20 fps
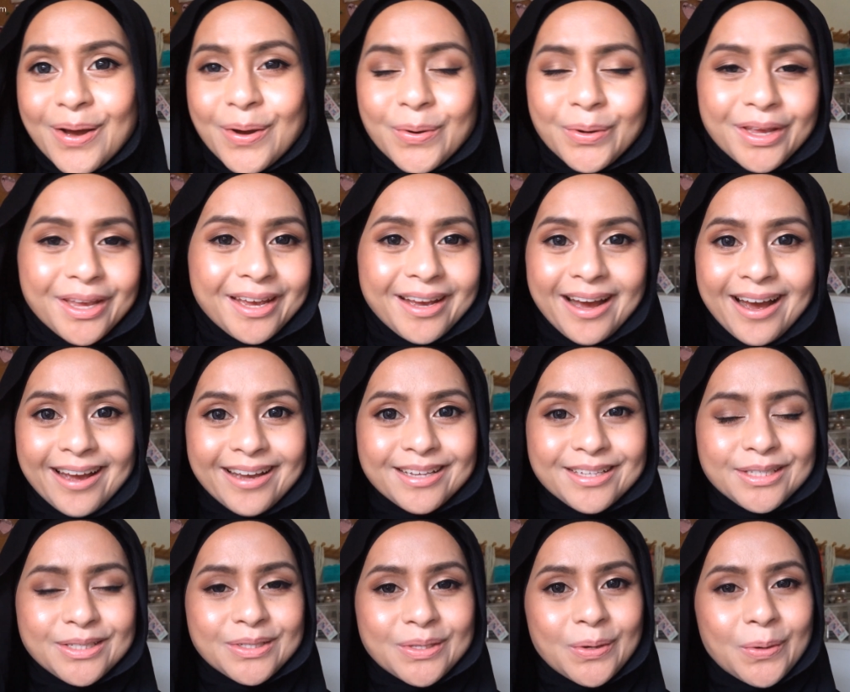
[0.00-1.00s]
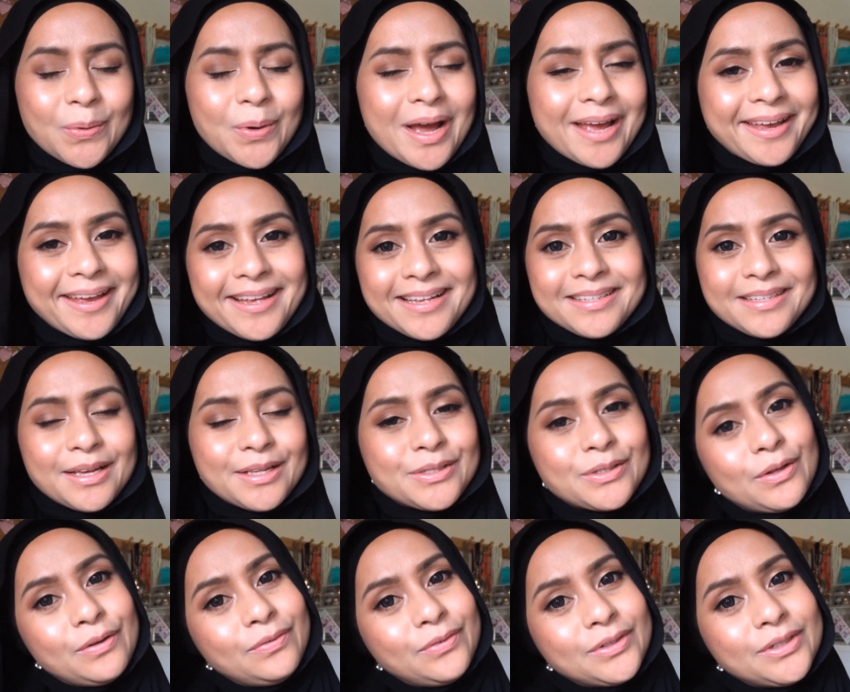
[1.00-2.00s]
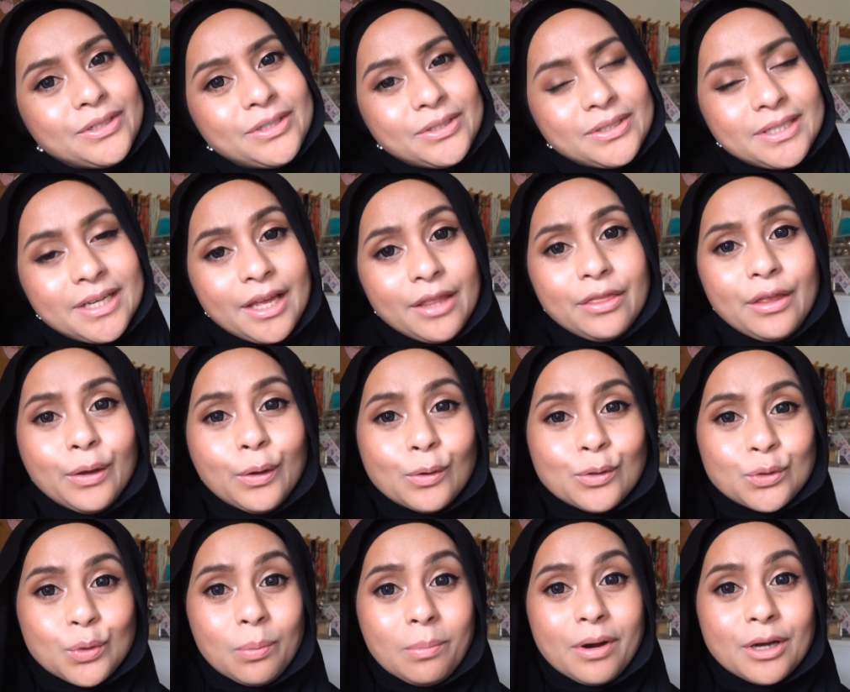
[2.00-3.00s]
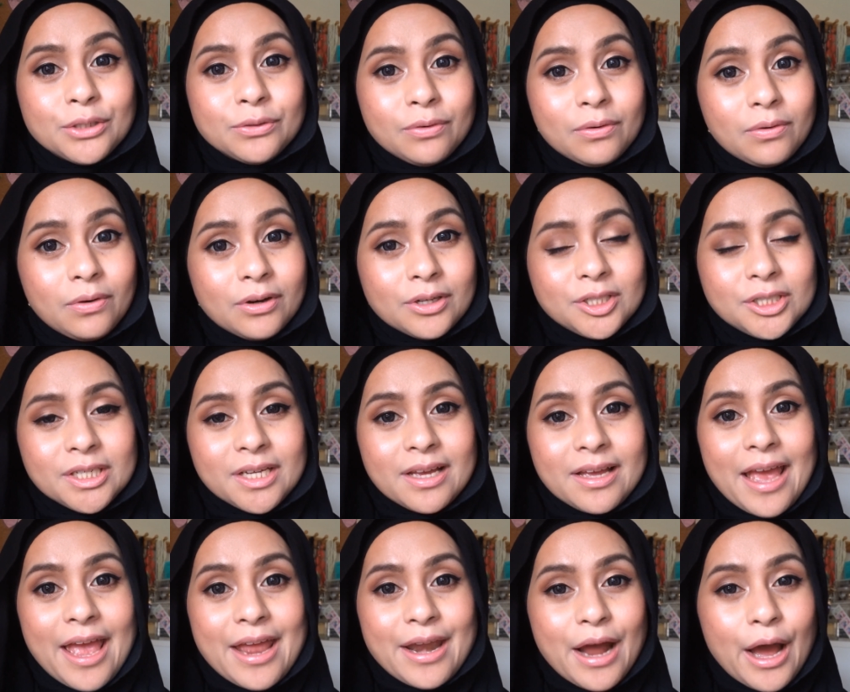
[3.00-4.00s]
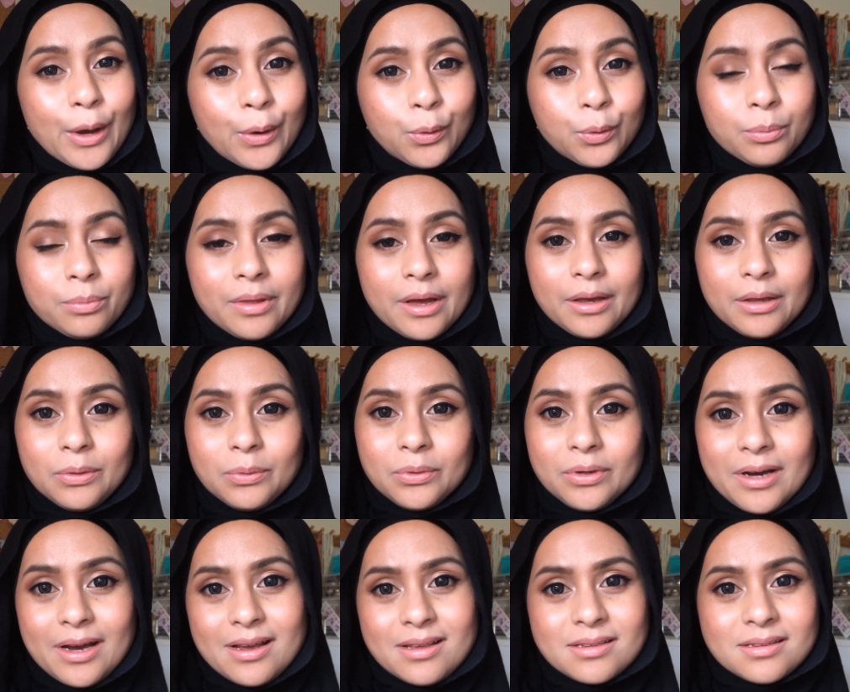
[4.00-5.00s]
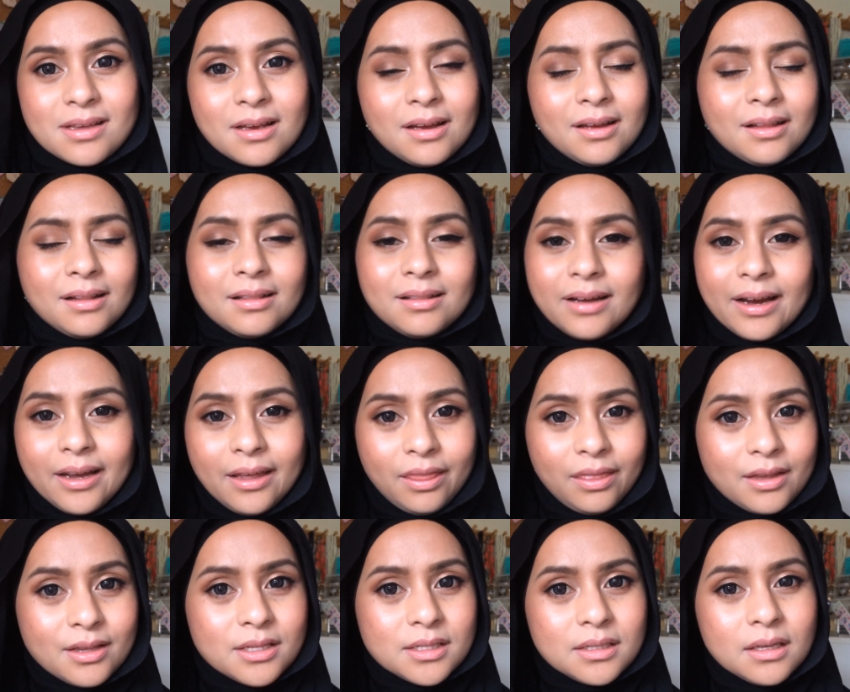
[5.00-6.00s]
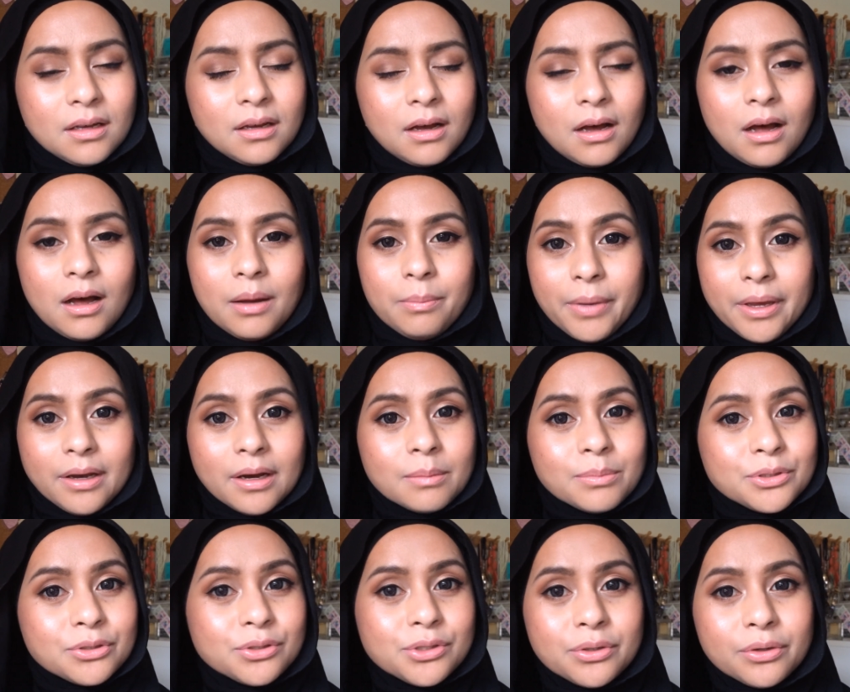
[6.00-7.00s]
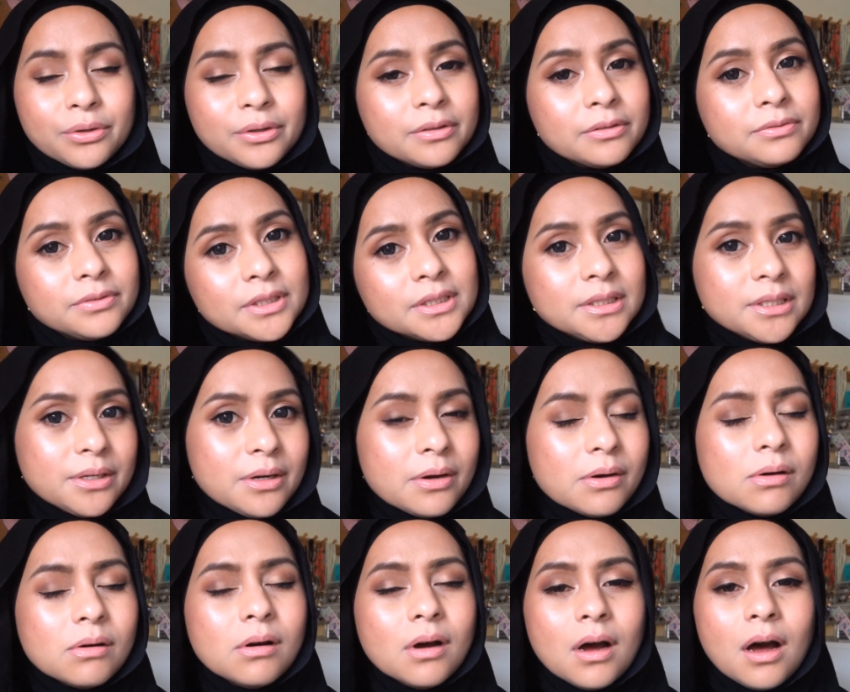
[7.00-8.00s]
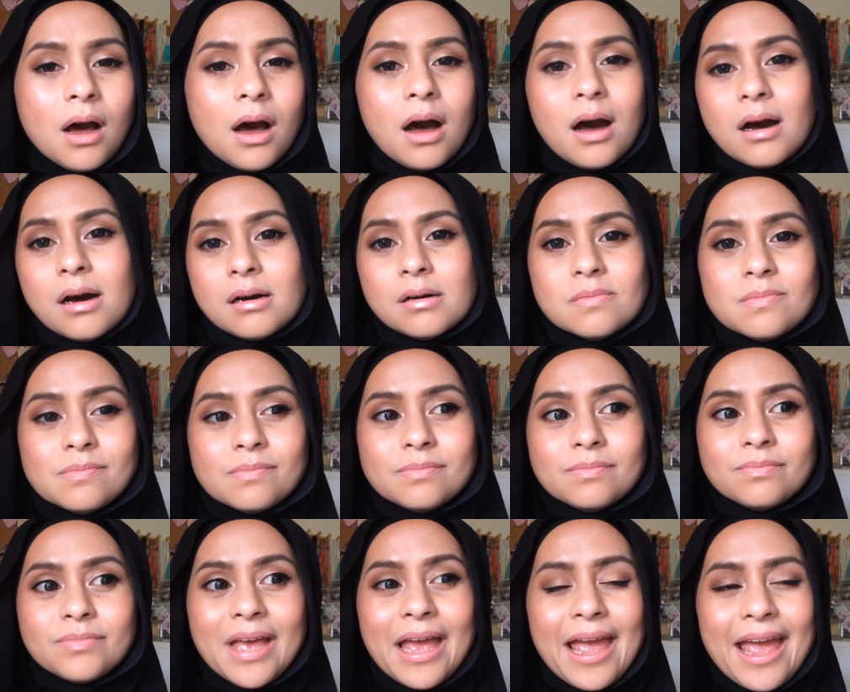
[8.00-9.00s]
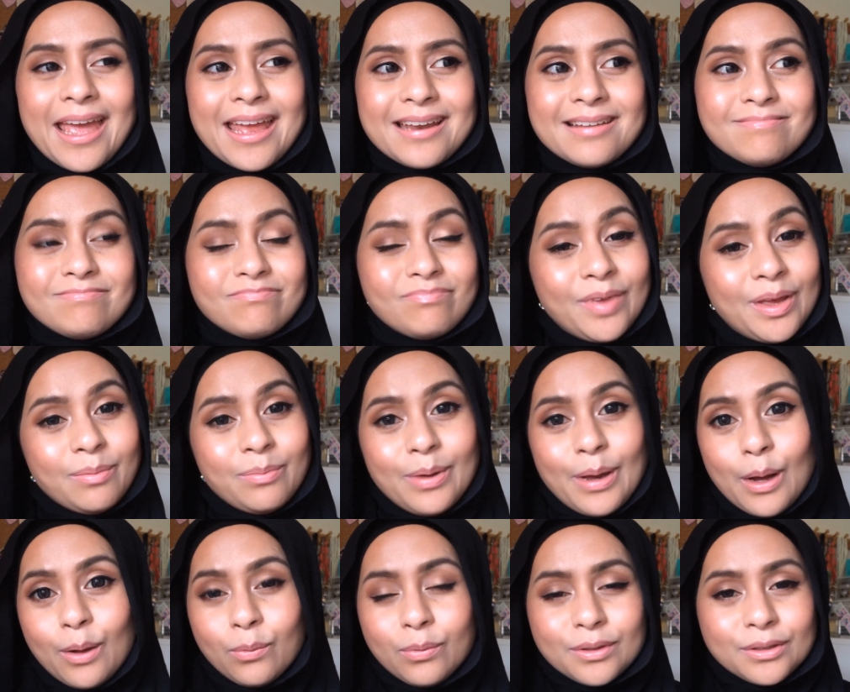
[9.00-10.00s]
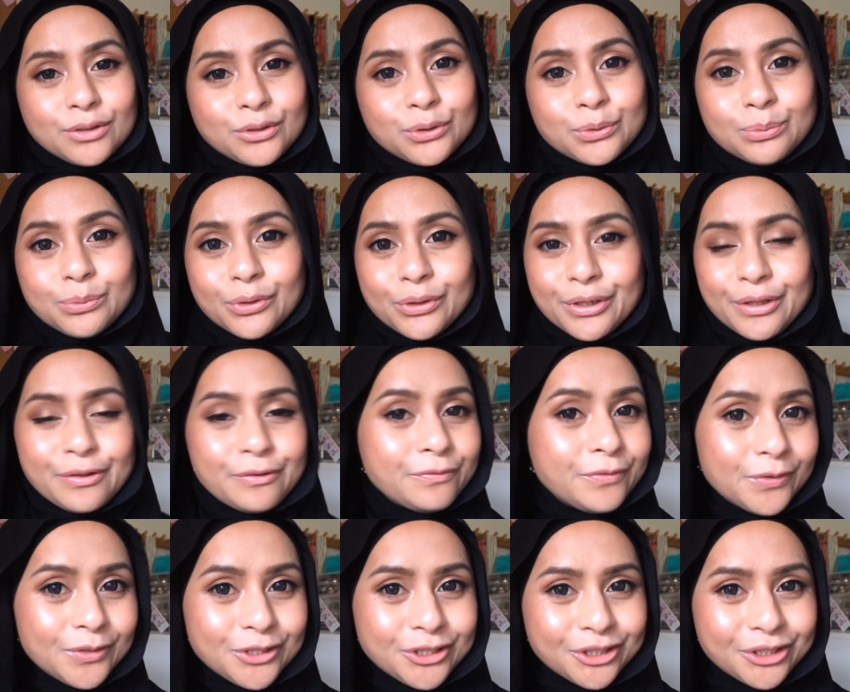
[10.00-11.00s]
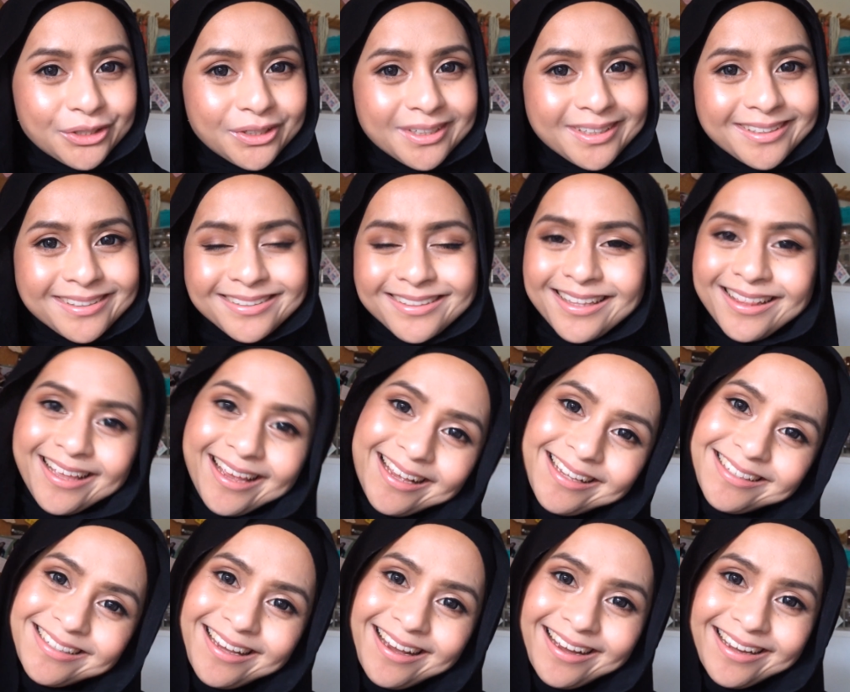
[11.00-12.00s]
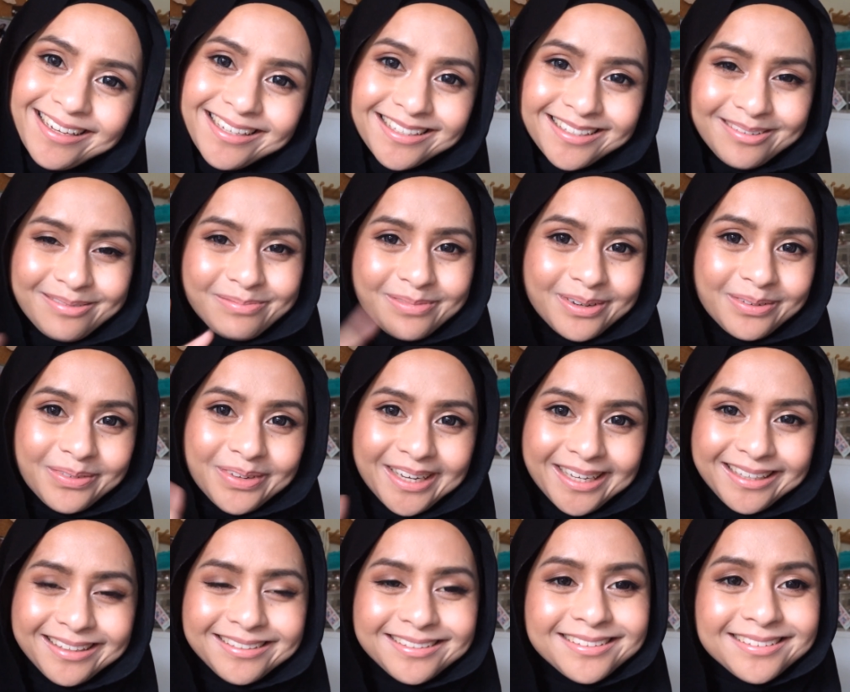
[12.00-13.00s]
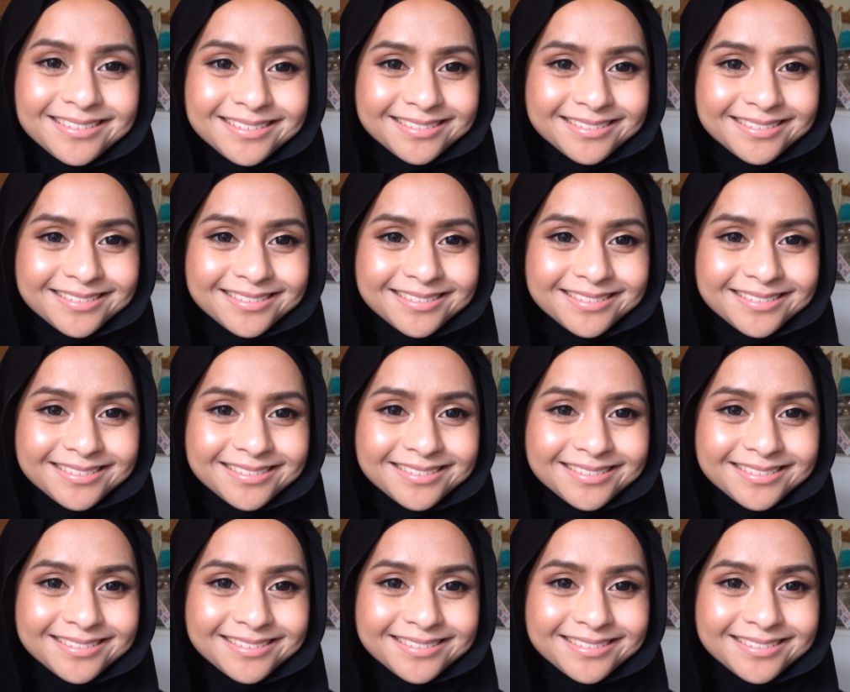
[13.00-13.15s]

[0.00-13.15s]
Okay guys, so I guess that's all for today. Thank you so much for watching, and I hope that you guys like this makeup tutorial video, and maybe I will do more in the future. Thanks guys, bye bye.